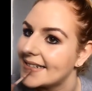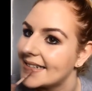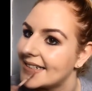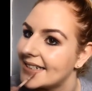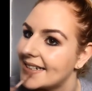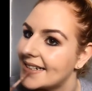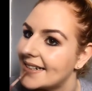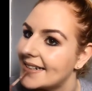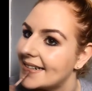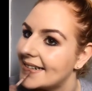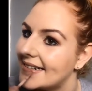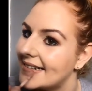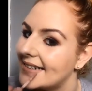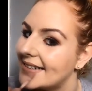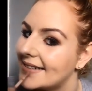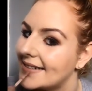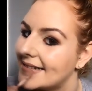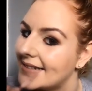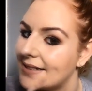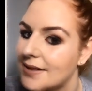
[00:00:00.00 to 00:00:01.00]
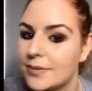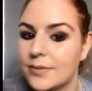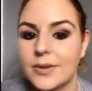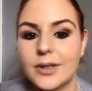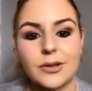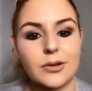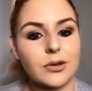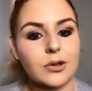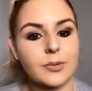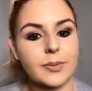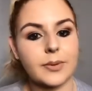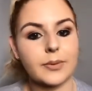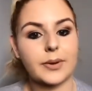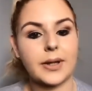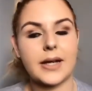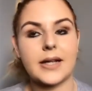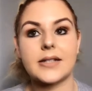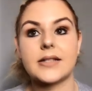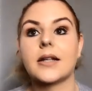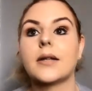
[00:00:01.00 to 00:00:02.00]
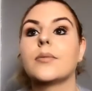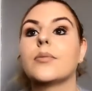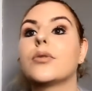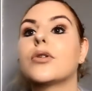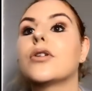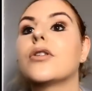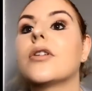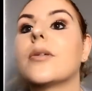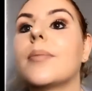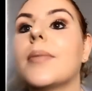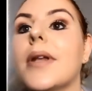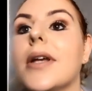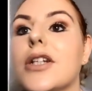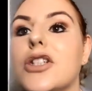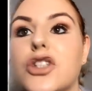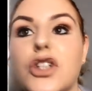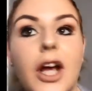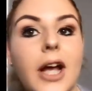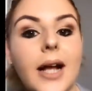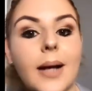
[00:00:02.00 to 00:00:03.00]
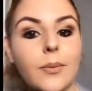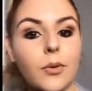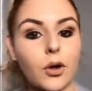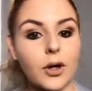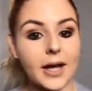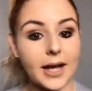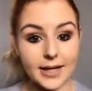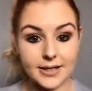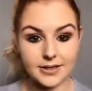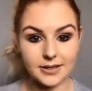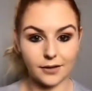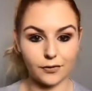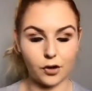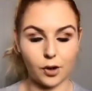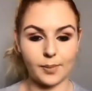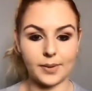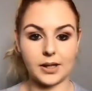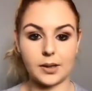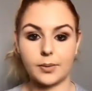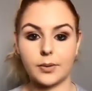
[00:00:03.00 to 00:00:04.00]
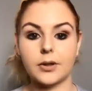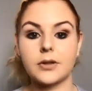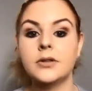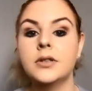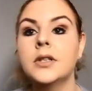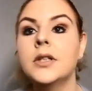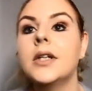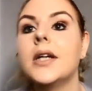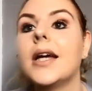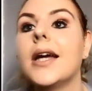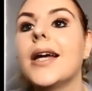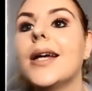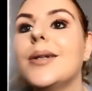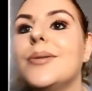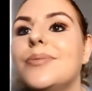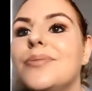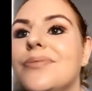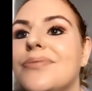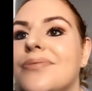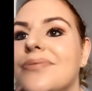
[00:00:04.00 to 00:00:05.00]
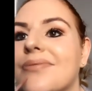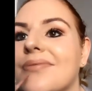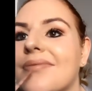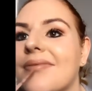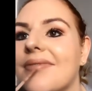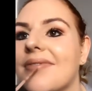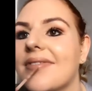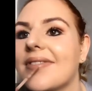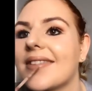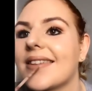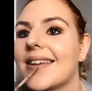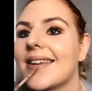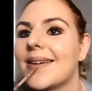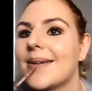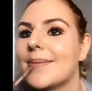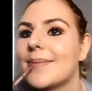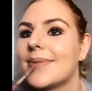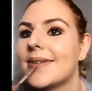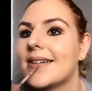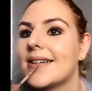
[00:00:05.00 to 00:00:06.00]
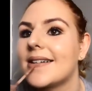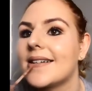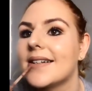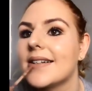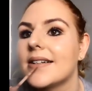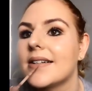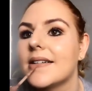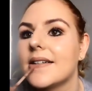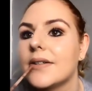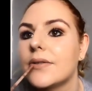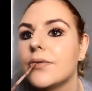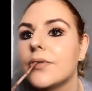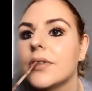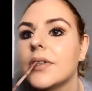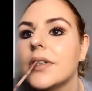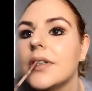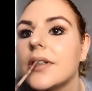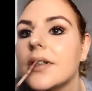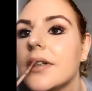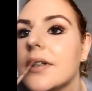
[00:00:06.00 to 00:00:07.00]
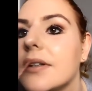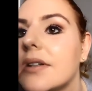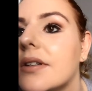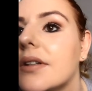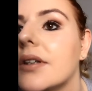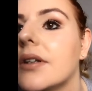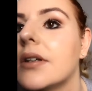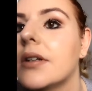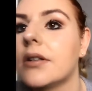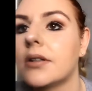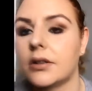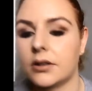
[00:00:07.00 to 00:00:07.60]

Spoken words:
chat. I don't know about kissing because I'm like, Jack, I'm not kissing you, I've got makeup on. But it really does